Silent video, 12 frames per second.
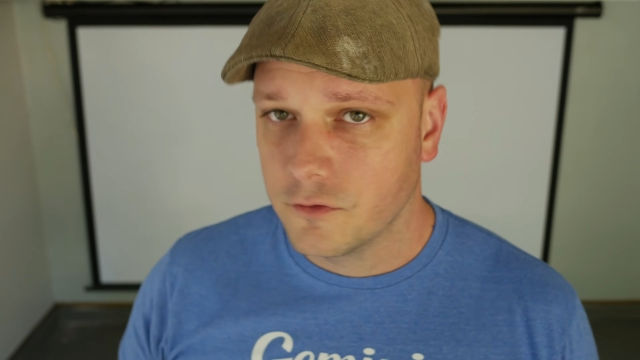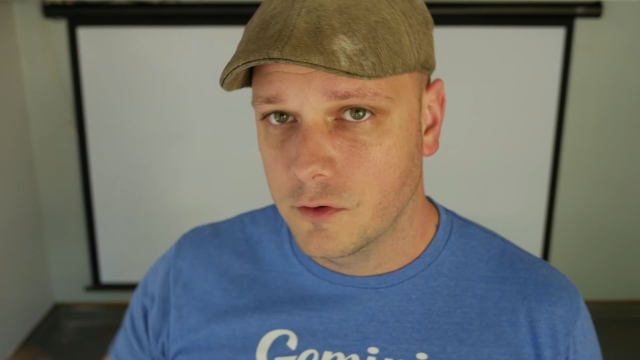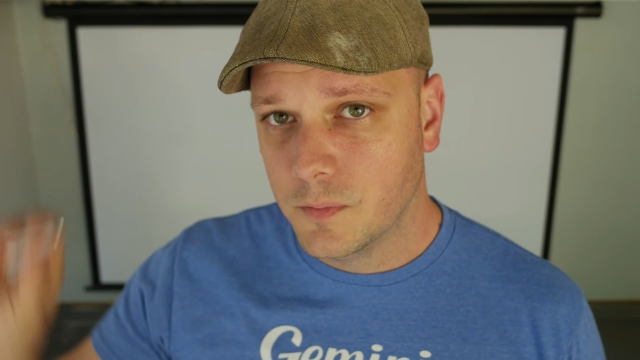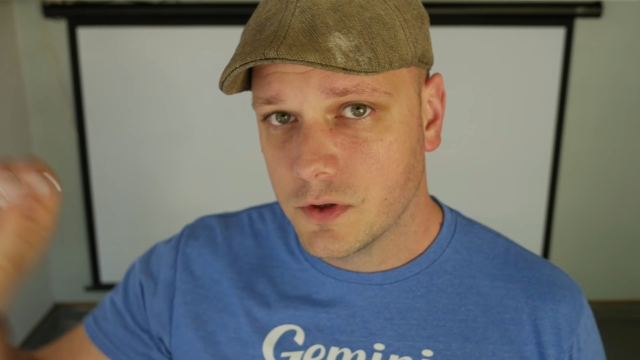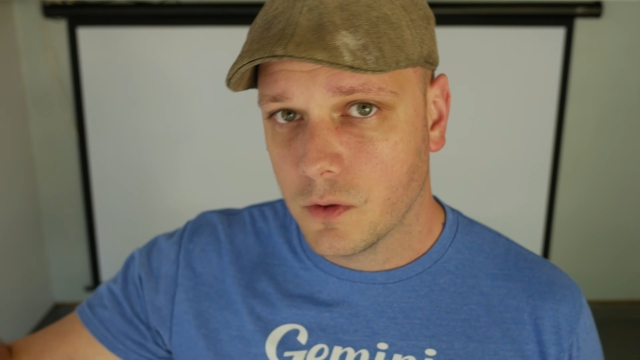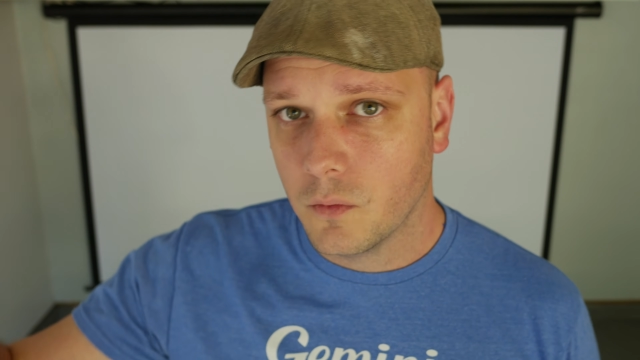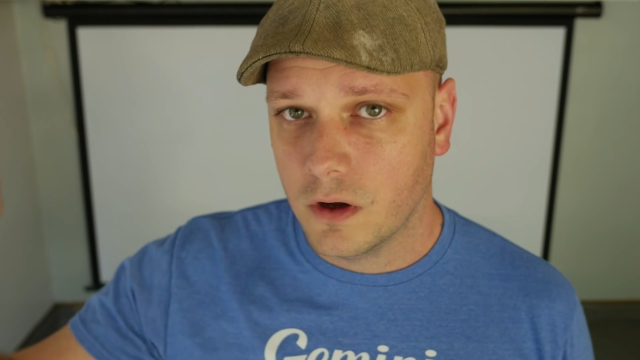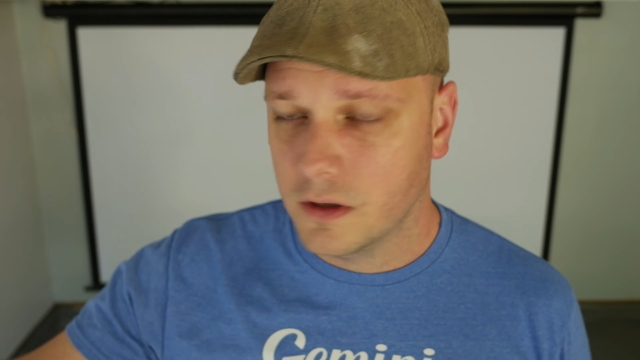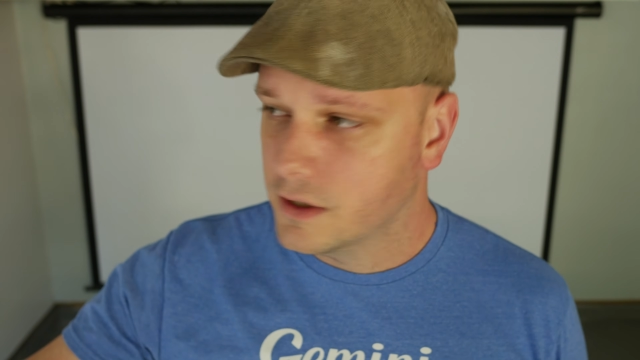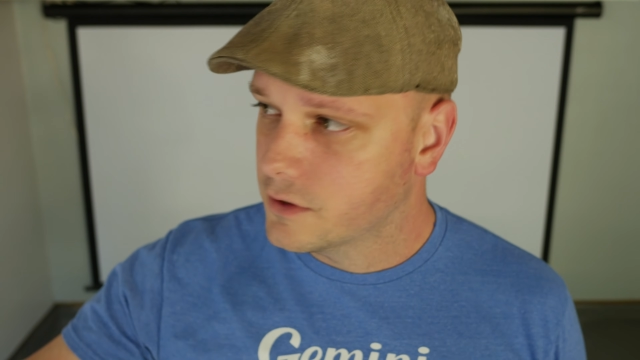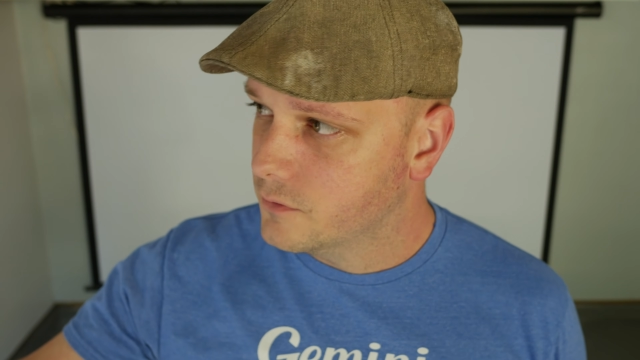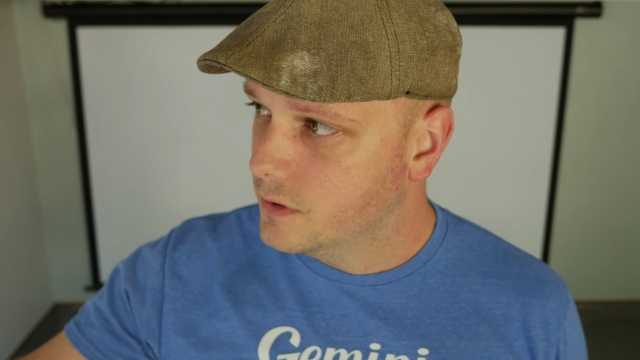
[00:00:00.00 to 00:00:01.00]
So you'll put the wall
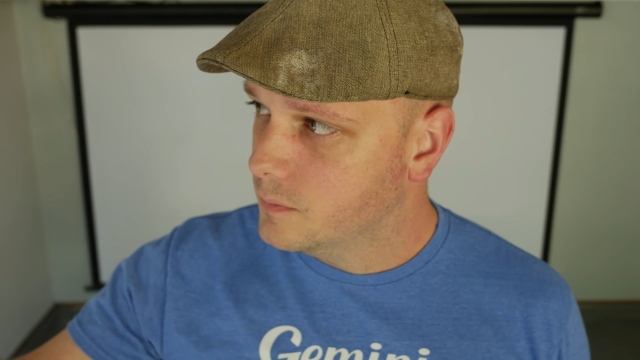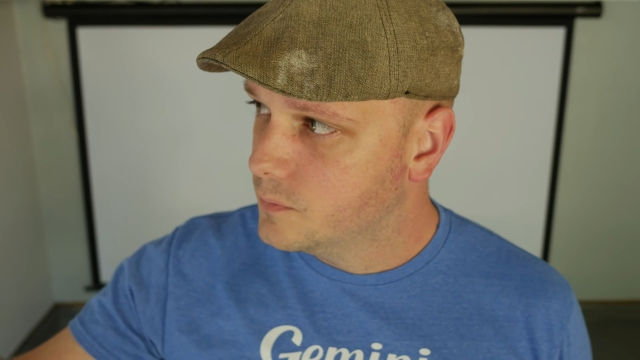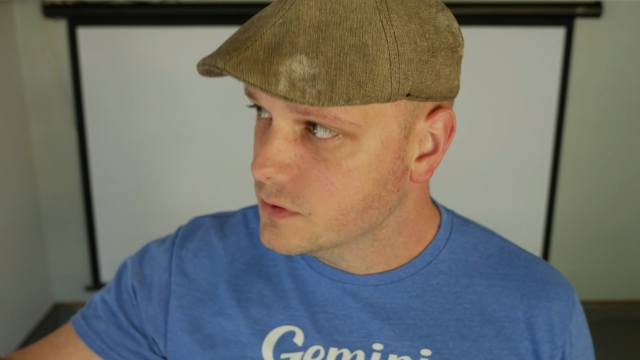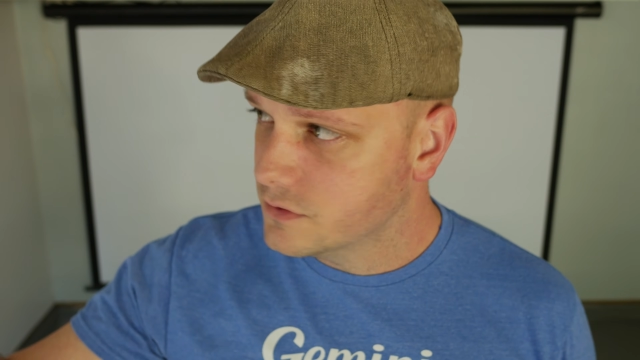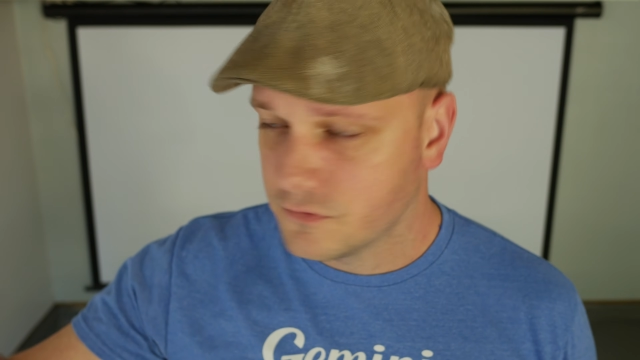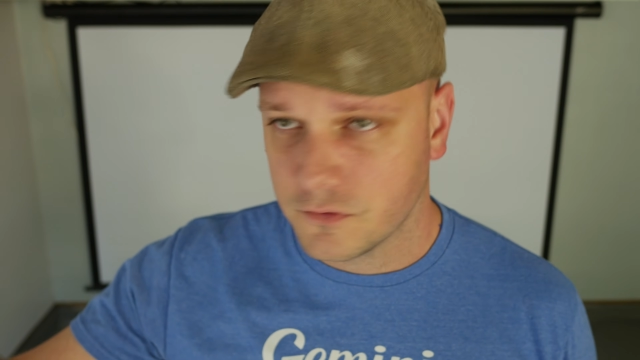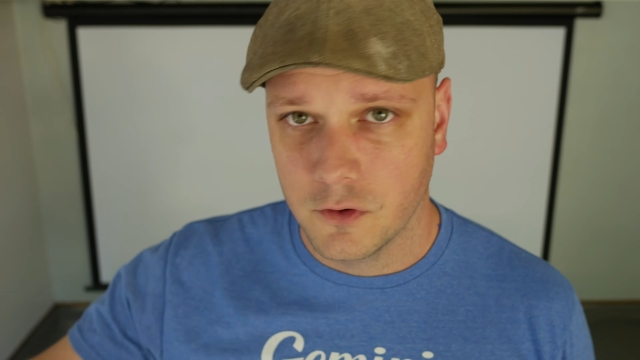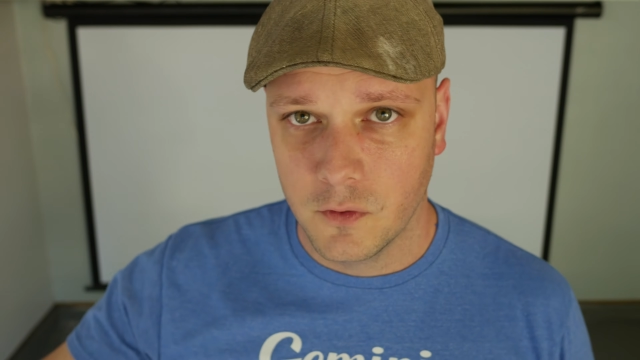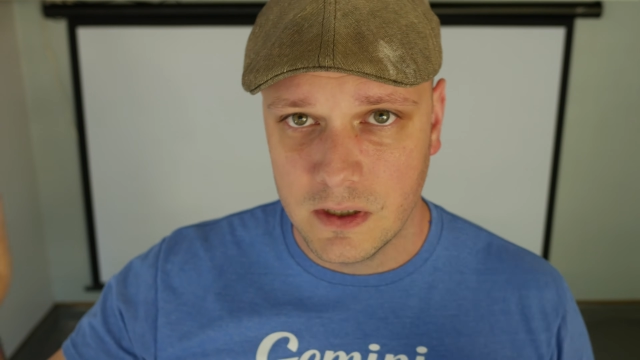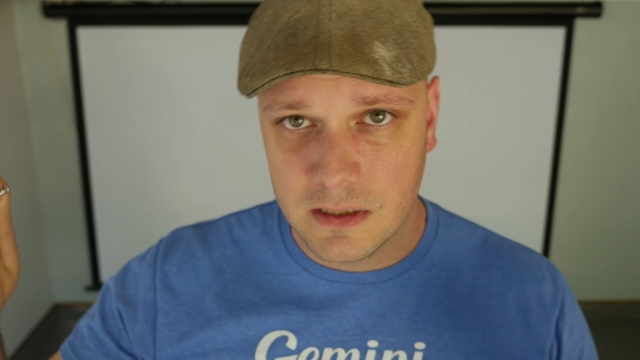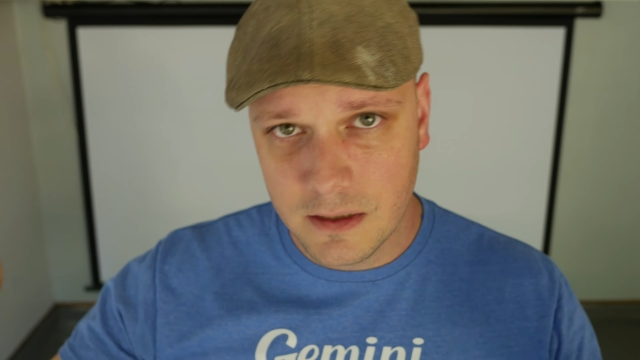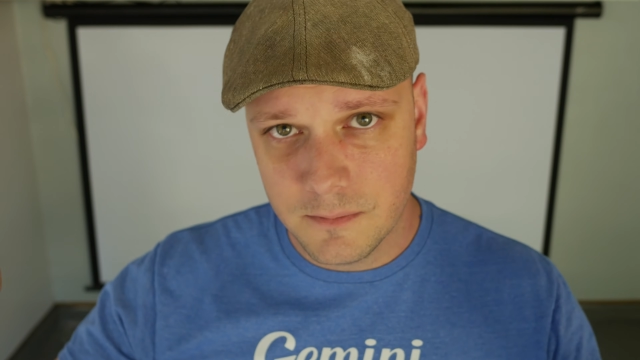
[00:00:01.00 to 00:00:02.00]
anchor in, put the
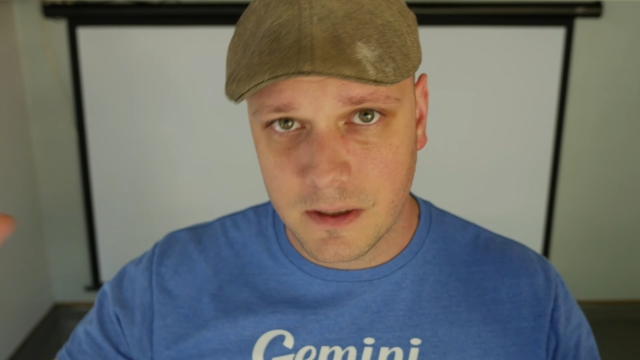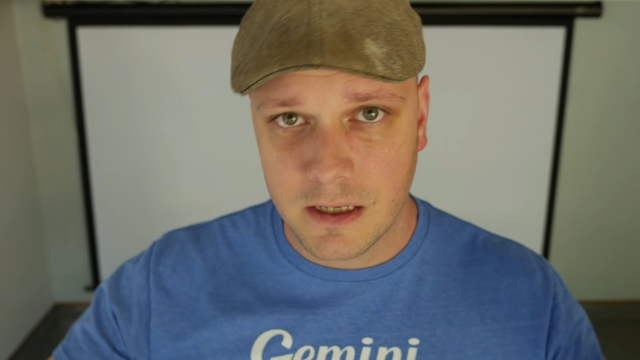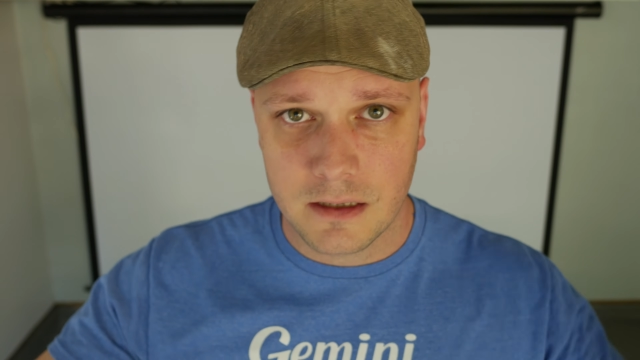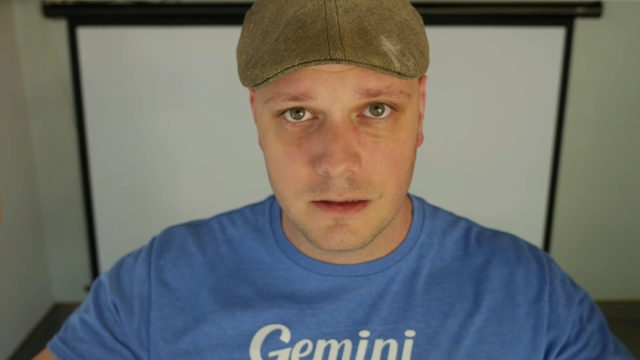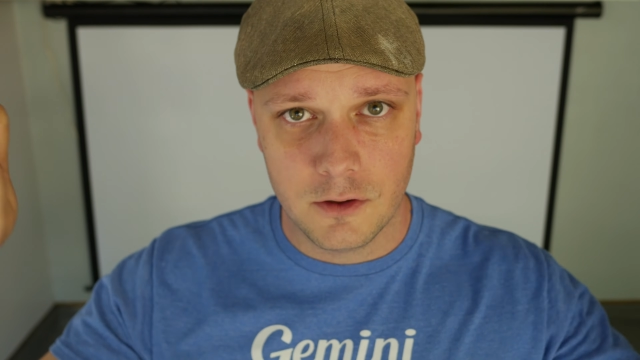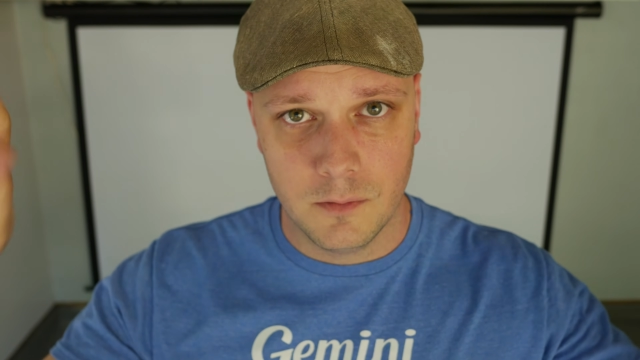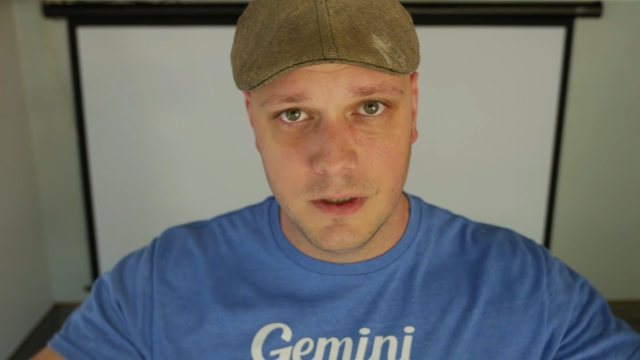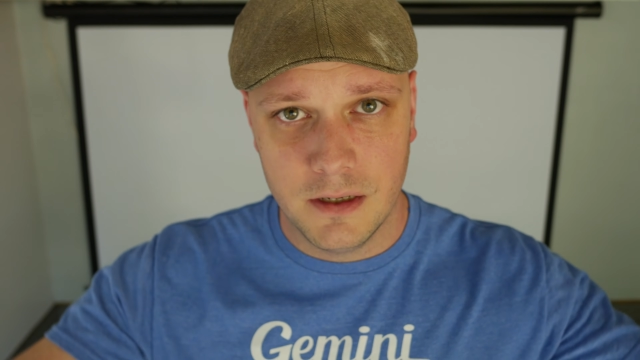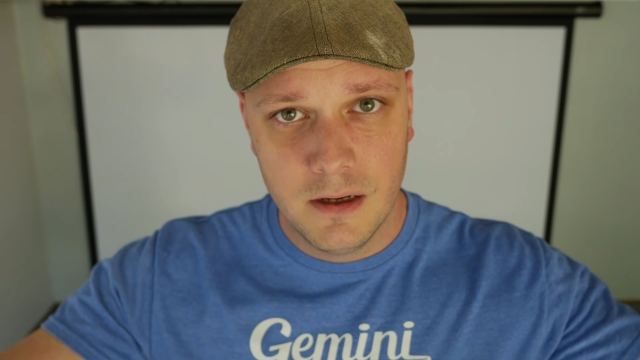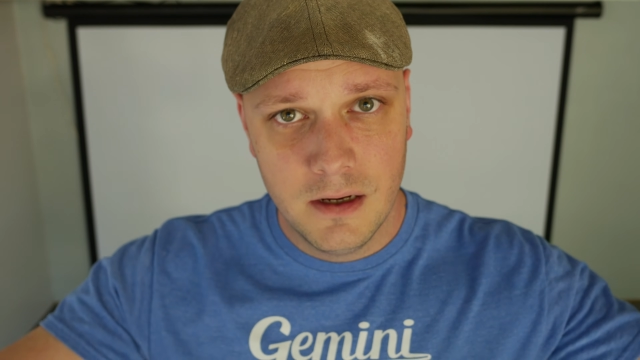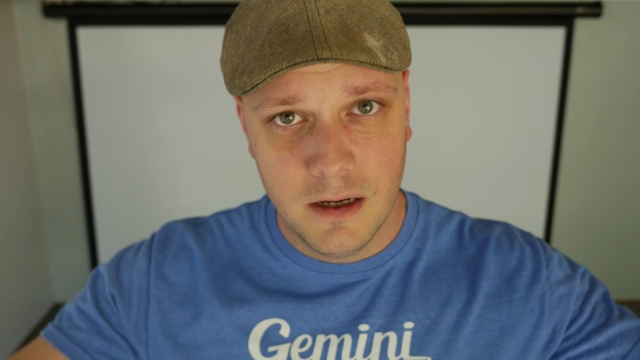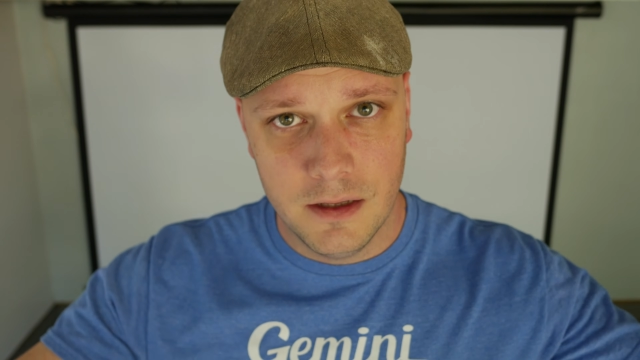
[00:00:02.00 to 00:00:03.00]
screw in, leave it out a little bit,